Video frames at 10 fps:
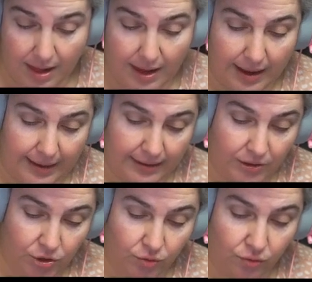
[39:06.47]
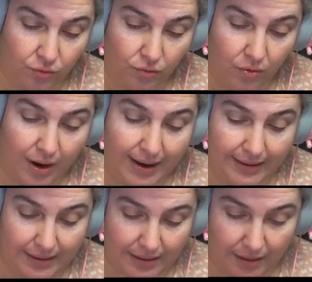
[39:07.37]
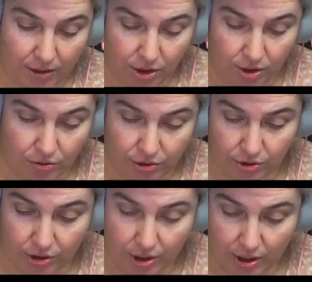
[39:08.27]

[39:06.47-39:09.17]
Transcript: and try to get in close